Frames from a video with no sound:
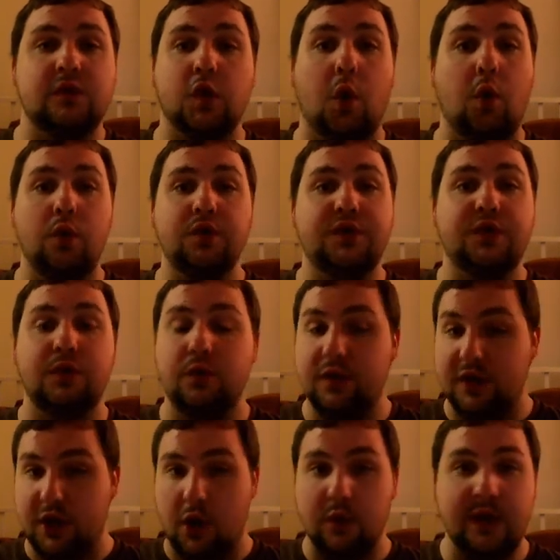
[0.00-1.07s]
told to
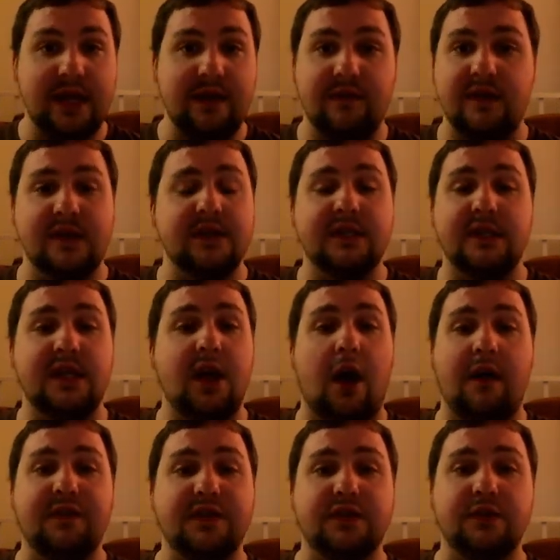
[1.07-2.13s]
you know give in to the
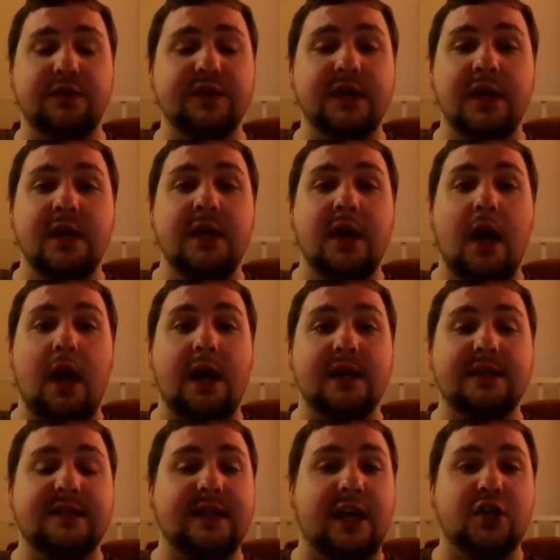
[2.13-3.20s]
officers' uh,
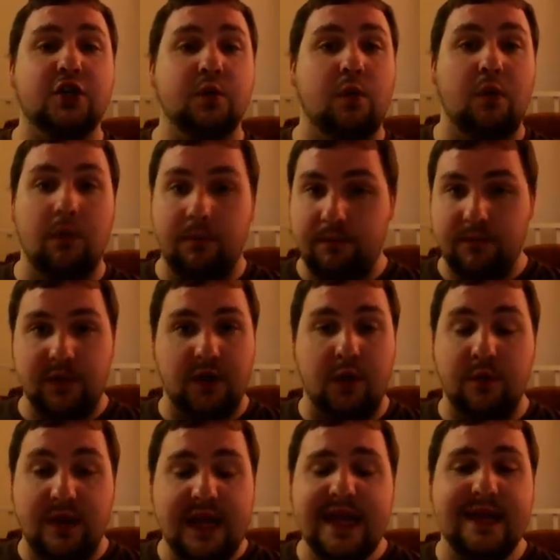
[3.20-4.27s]
sexual you
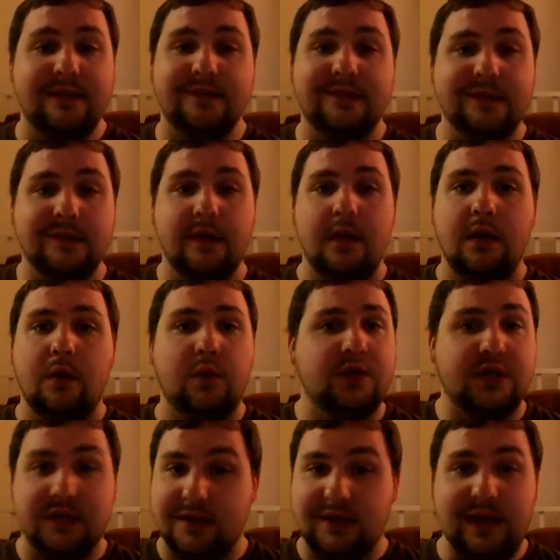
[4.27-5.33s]
know needs,
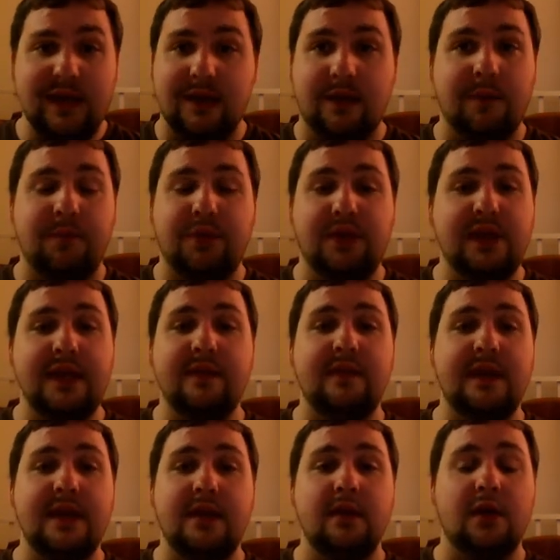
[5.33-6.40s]
which is again a
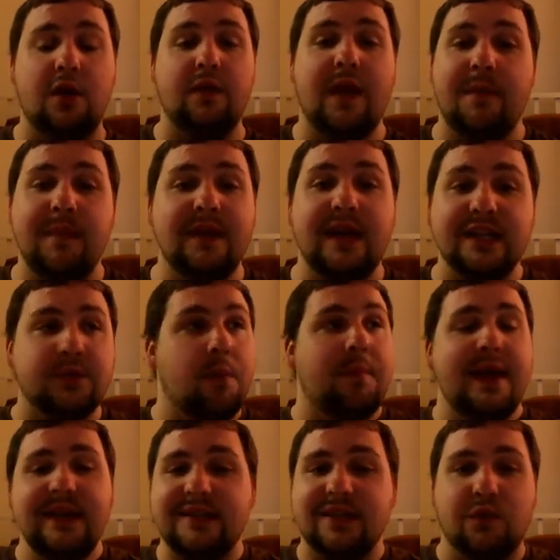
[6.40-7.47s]
completely you know that that's what
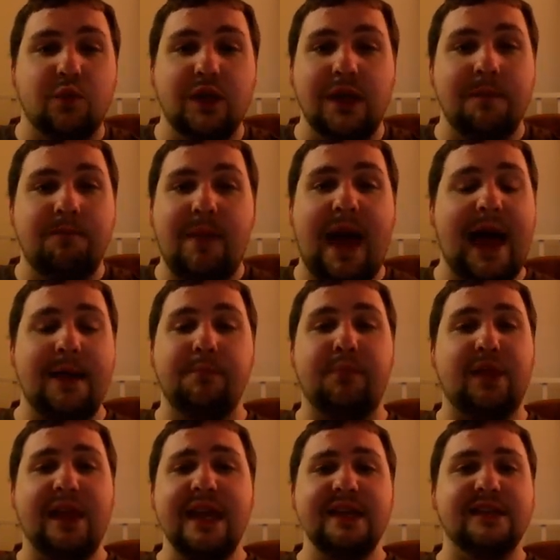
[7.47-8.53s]
makes it a really bad
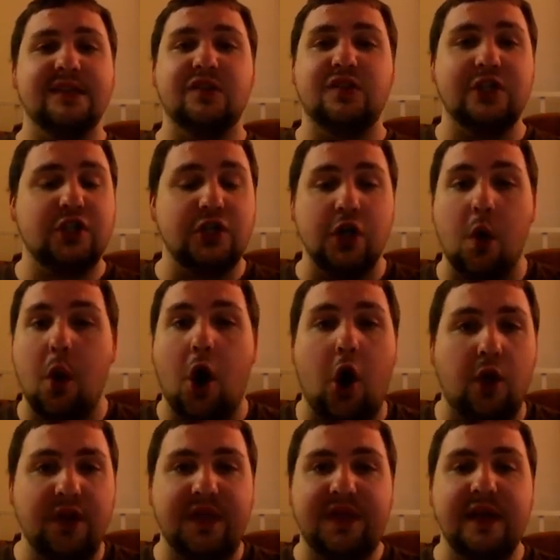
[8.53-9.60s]
place is just you know
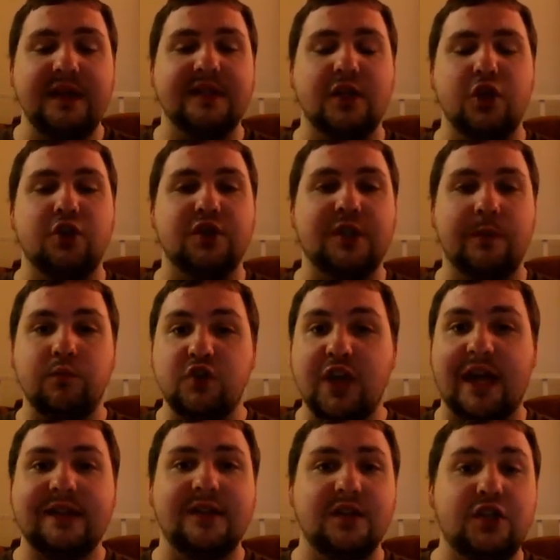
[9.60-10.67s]
all the things that you're
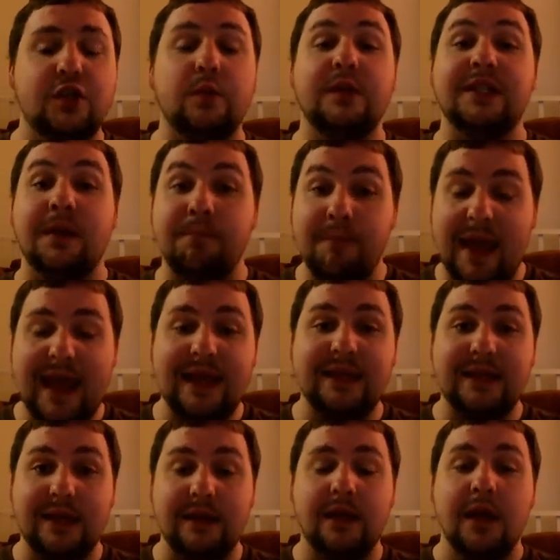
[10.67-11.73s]
subjected to and
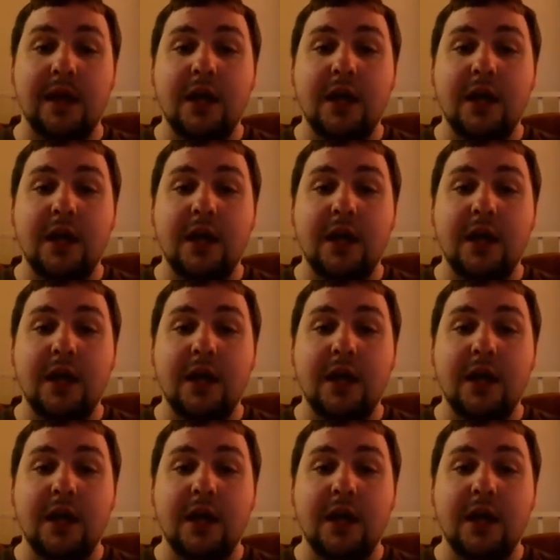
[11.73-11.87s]
demanded